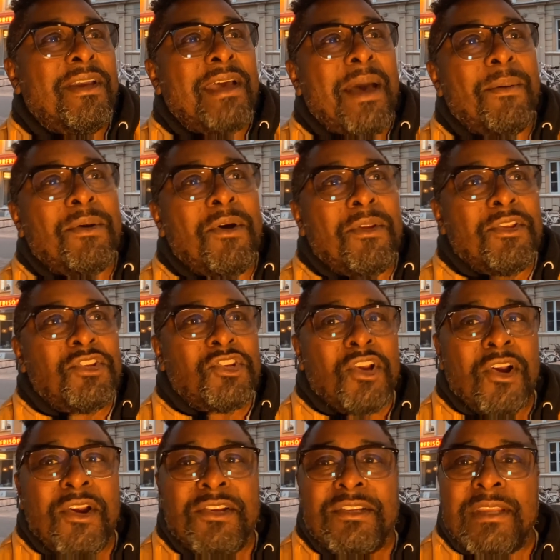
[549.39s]
I would go to
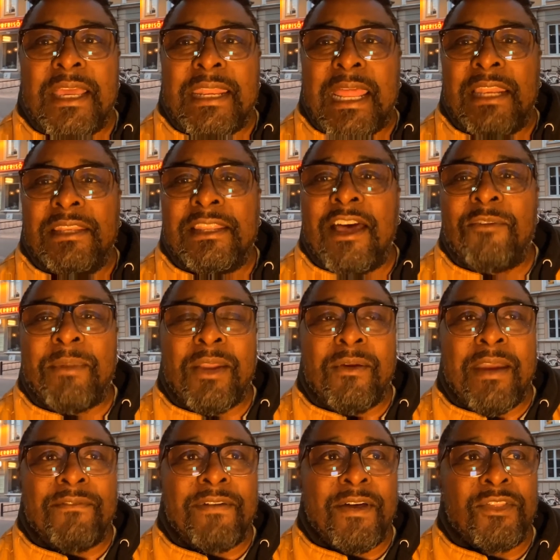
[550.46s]
church and I loved my
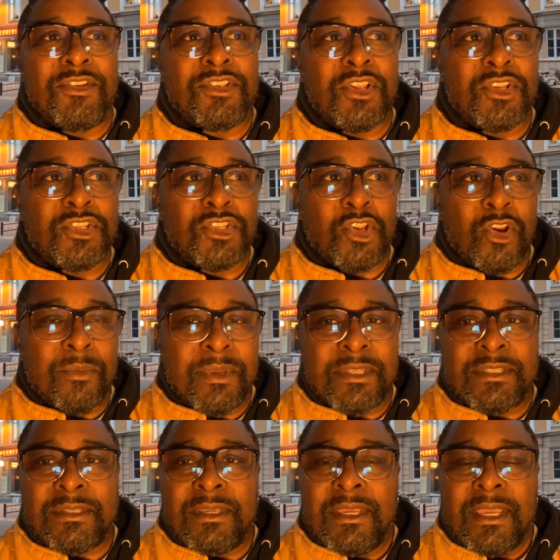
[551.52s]
grandfather's
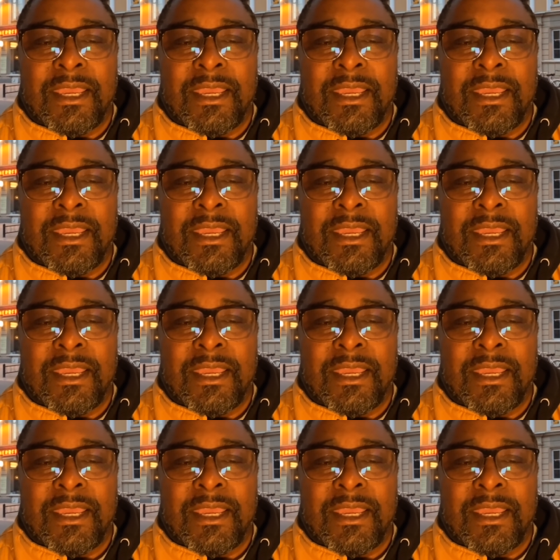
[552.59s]
sermons.